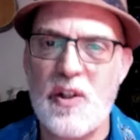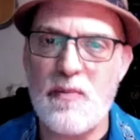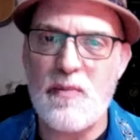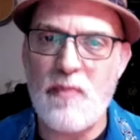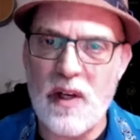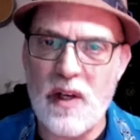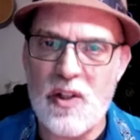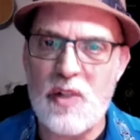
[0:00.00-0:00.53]
in
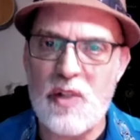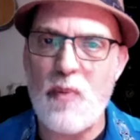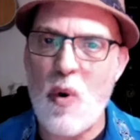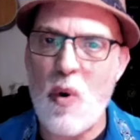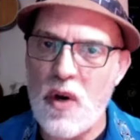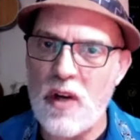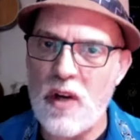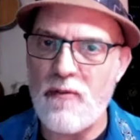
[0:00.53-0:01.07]
a
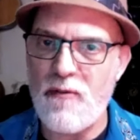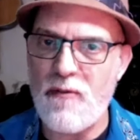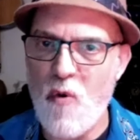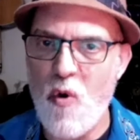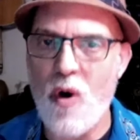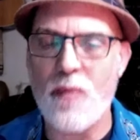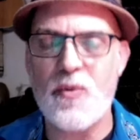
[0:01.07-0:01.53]
spoken form.